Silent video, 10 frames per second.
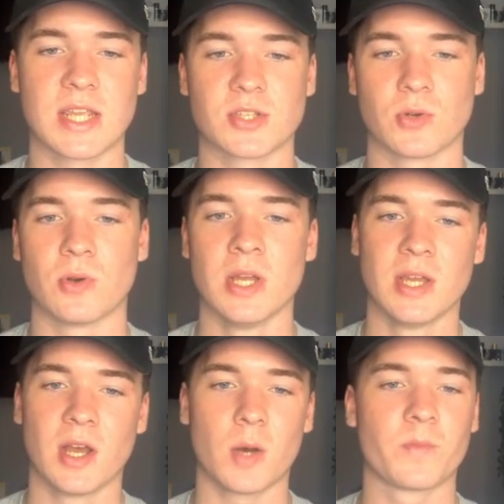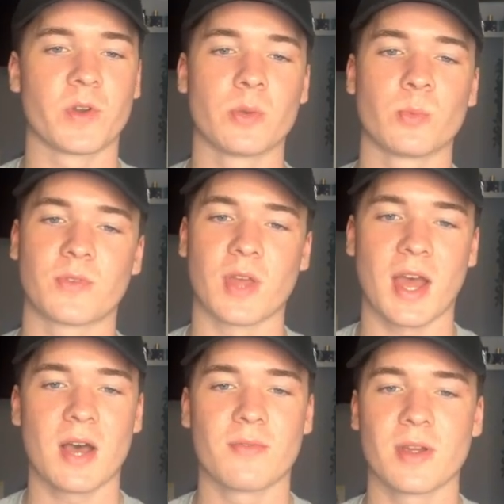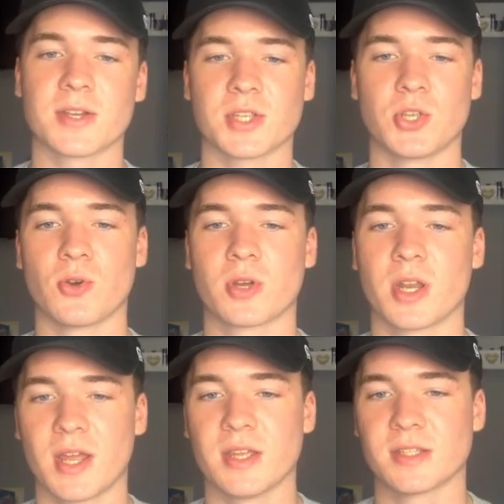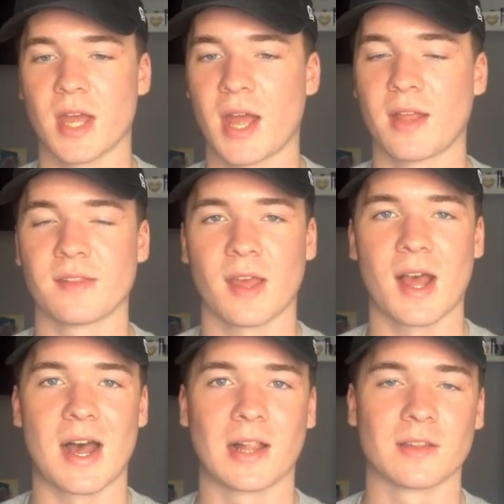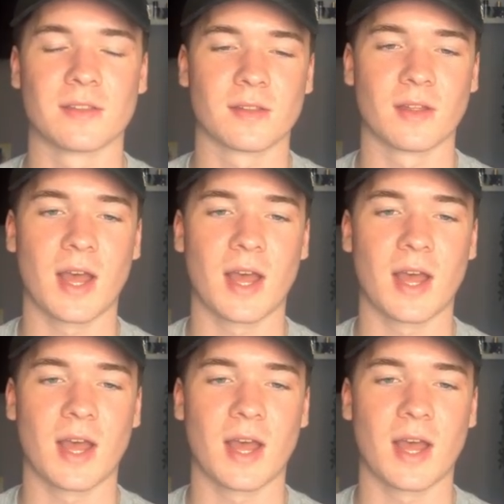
So up front we've got Havertz, Gyökeres and Haaland.